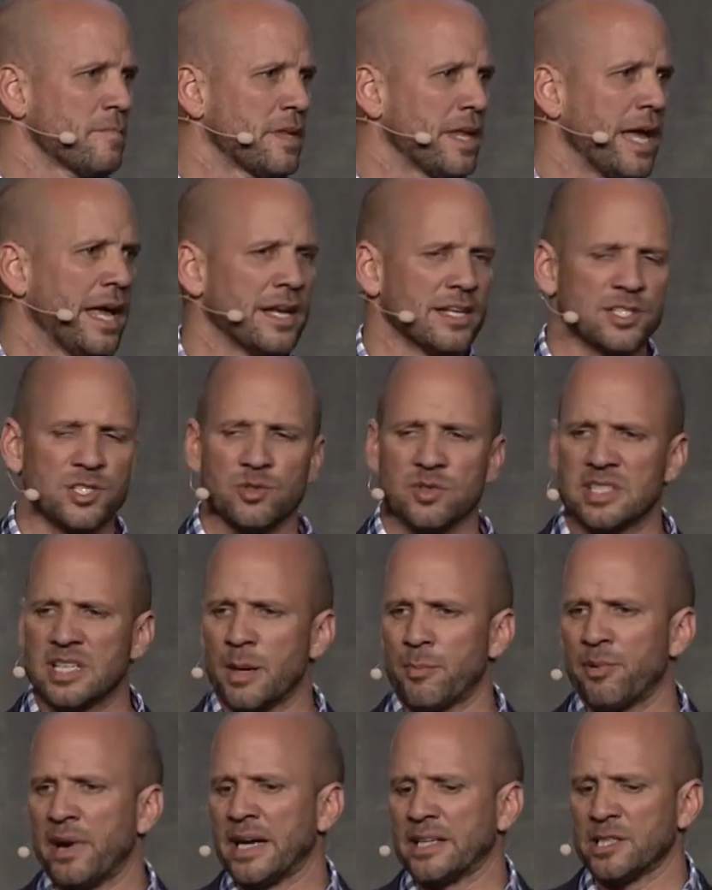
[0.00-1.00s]
And as soon as
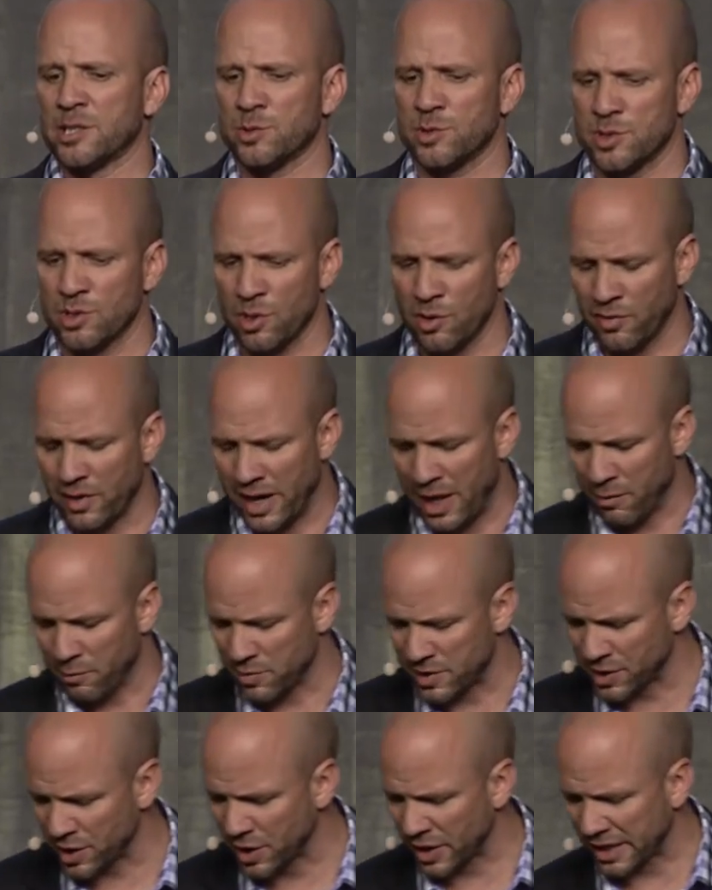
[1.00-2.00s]
that practice was over, I
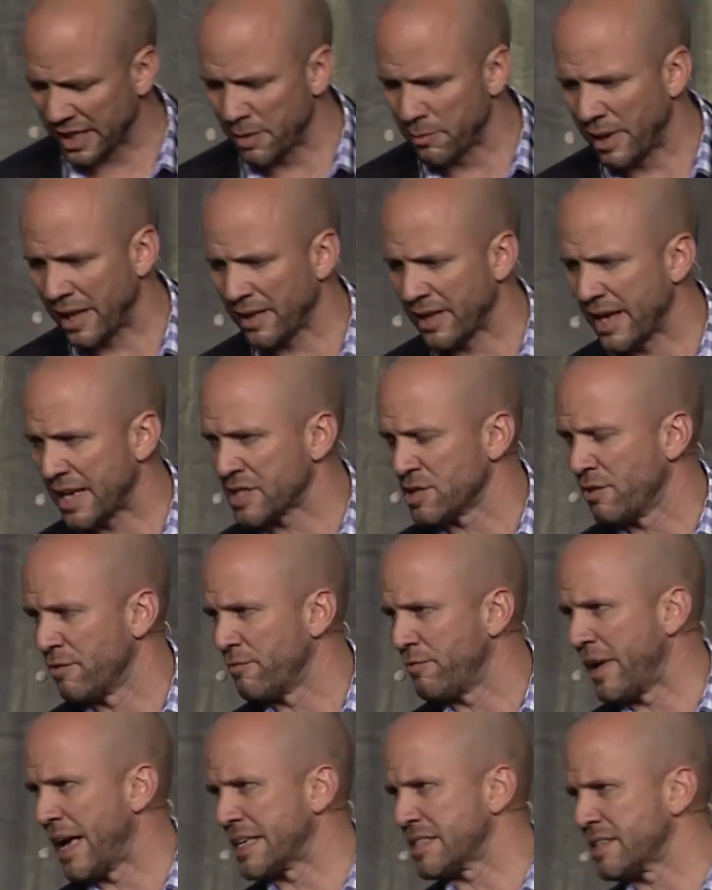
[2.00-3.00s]
couldn't get my legs on
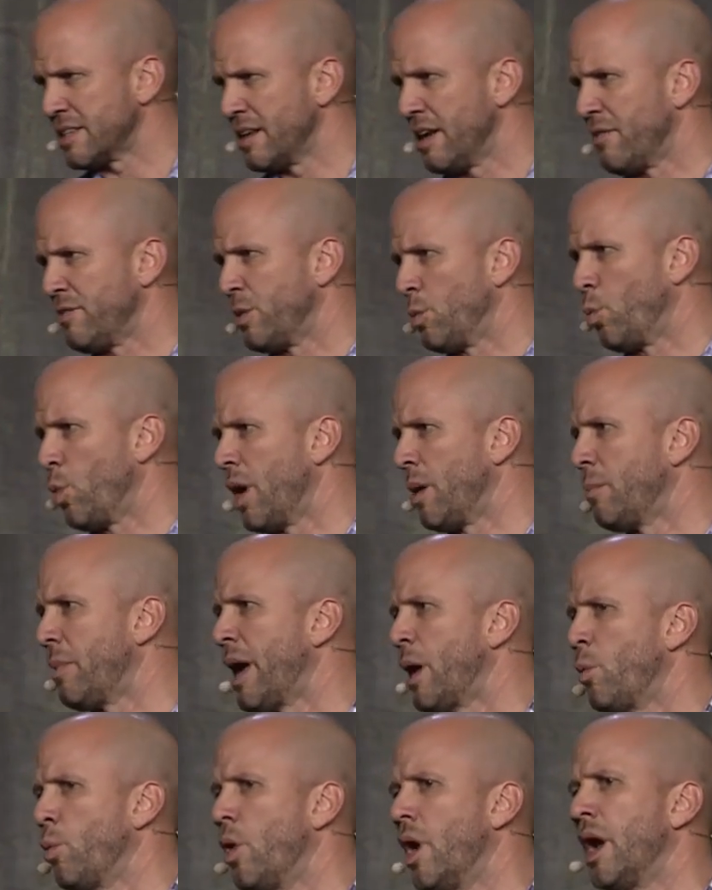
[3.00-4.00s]
fast enough. And one
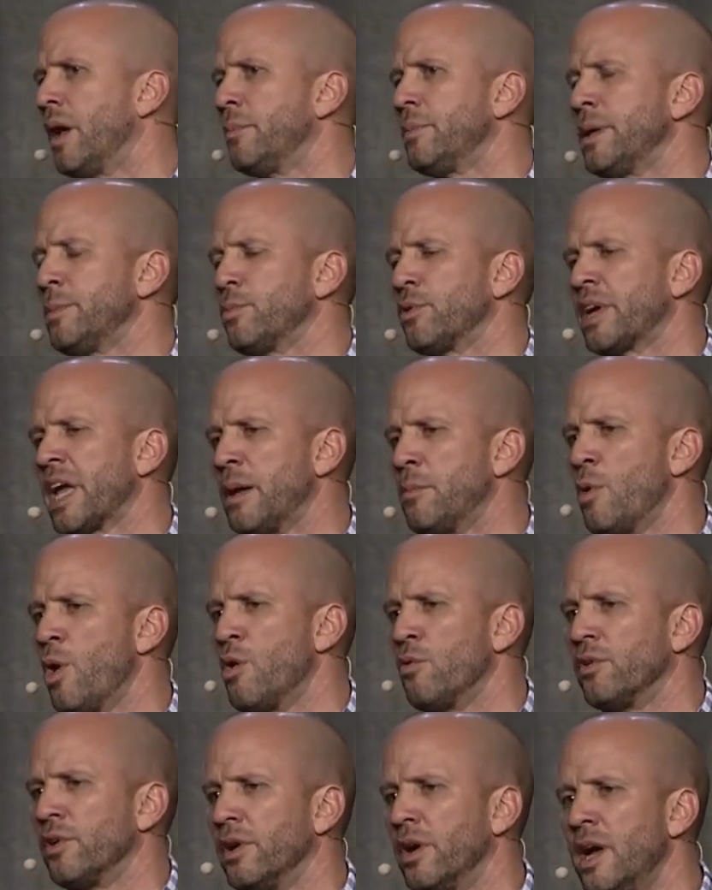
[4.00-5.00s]
by one, people came
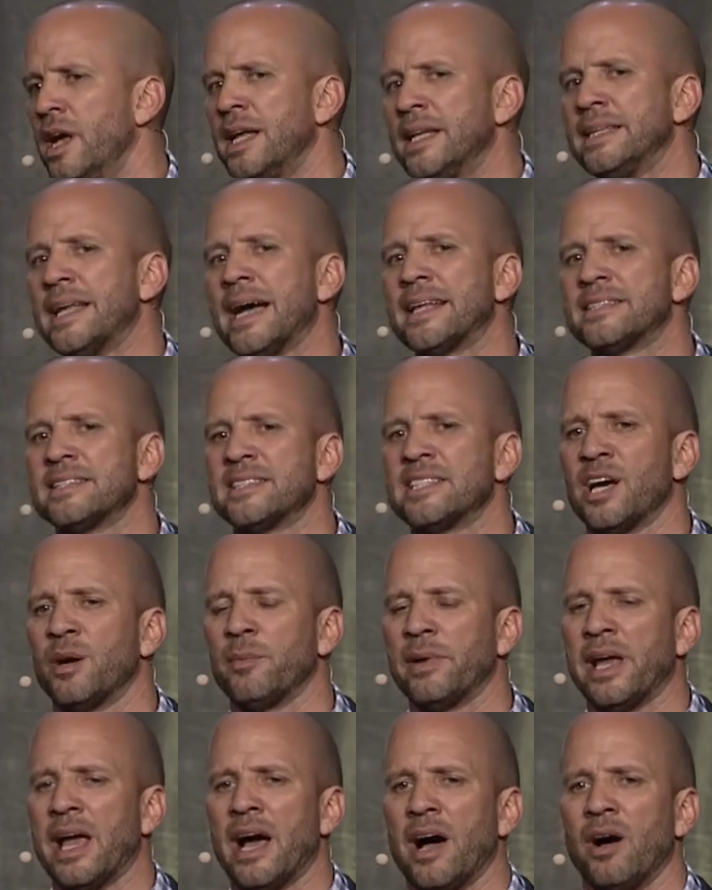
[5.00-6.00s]
over, not to tell
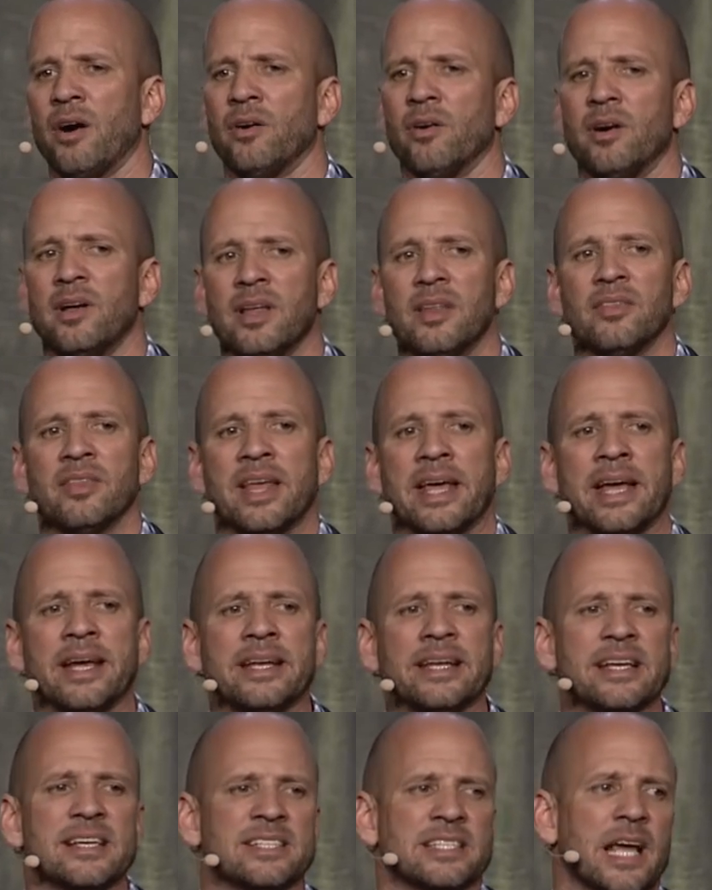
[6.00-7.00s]
me how
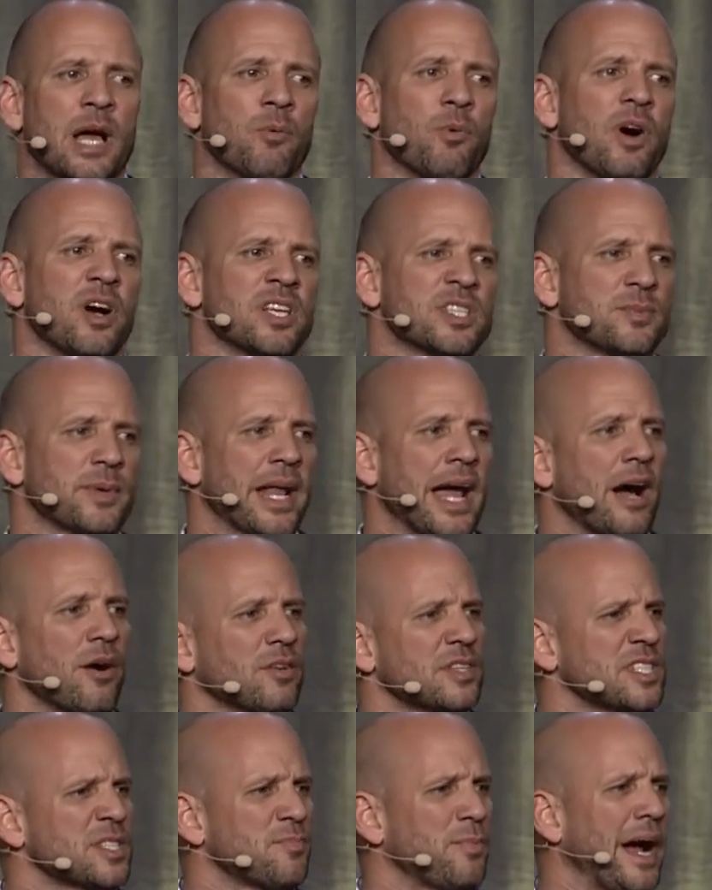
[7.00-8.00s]
hideous I was, but how
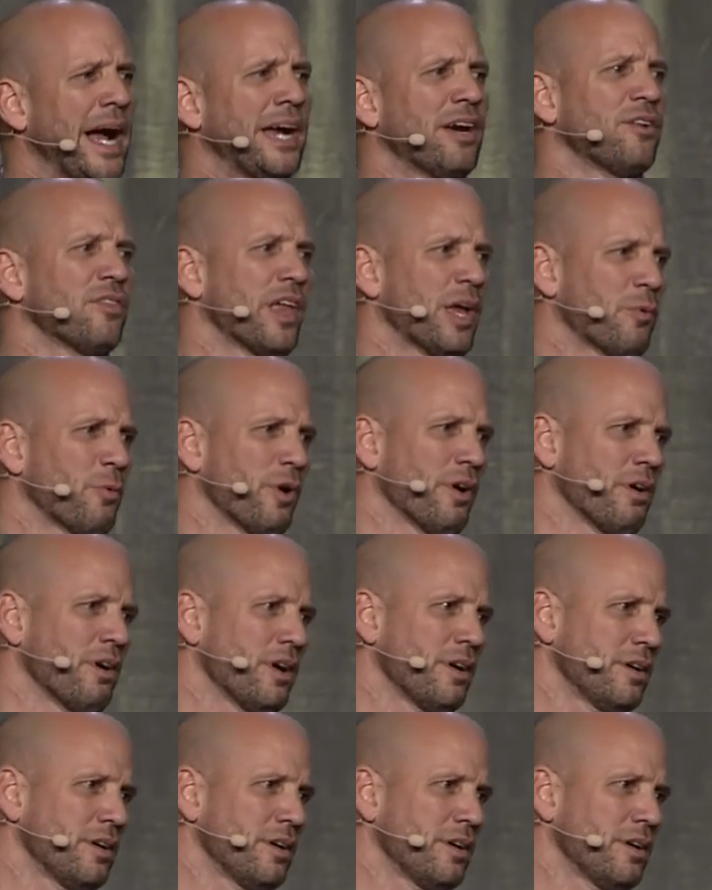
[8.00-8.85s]
inspired they were.